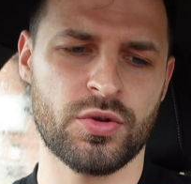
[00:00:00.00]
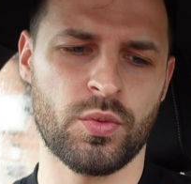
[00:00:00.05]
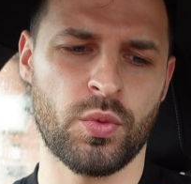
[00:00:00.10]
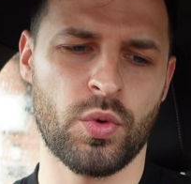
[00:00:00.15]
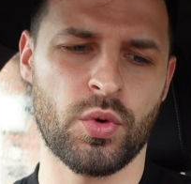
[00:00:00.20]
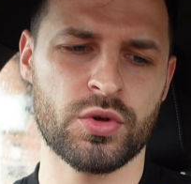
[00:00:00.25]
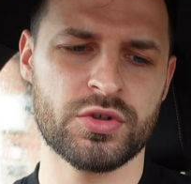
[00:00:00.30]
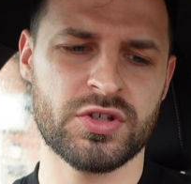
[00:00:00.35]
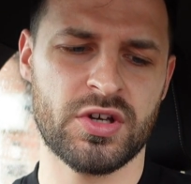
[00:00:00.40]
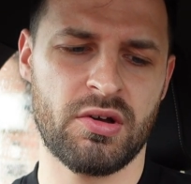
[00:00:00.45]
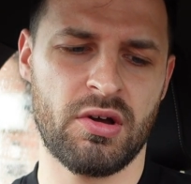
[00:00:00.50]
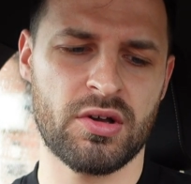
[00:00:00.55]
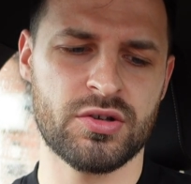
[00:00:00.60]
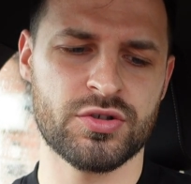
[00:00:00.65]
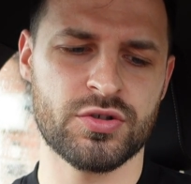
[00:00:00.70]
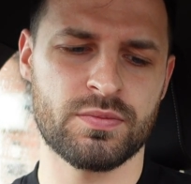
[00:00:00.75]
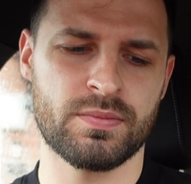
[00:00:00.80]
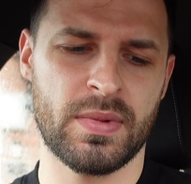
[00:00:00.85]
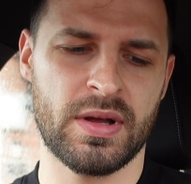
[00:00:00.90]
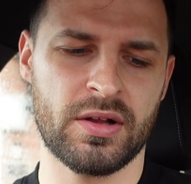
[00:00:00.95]
the Water
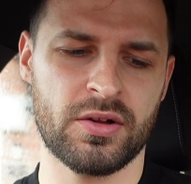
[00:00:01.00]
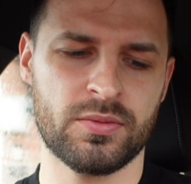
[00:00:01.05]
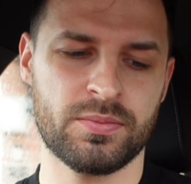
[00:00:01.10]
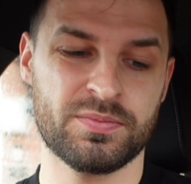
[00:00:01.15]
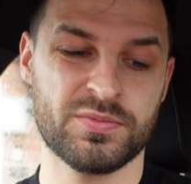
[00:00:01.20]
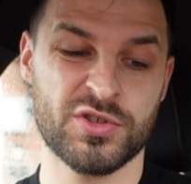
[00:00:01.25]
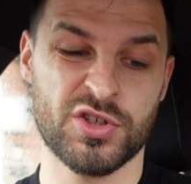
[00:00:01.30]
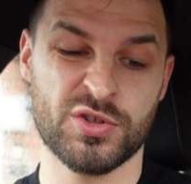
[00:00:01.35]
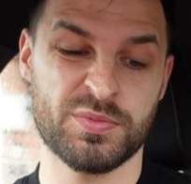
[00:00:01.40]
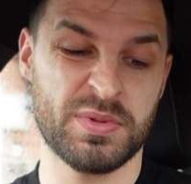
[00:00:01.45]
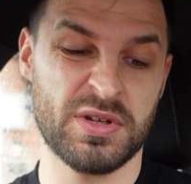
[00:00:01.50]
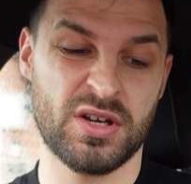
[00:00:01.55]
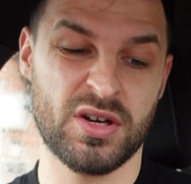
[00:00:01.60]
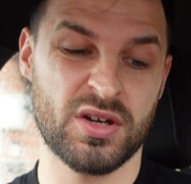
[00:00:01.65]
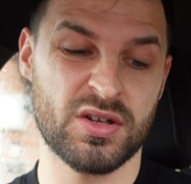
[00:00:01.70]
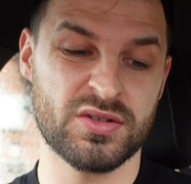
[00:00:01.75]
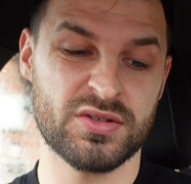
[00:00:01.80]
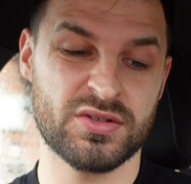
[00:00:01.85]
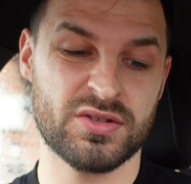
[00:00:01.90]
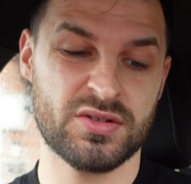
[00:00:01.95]
100ml, just
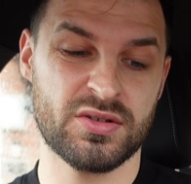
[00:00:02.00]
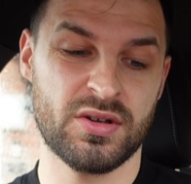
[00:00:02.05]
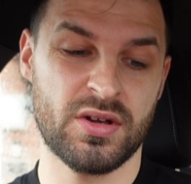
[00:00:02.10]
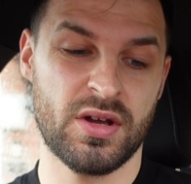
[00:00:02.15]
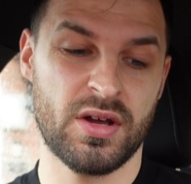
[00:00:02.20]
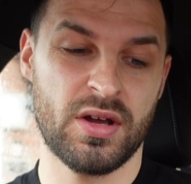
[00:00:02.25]
because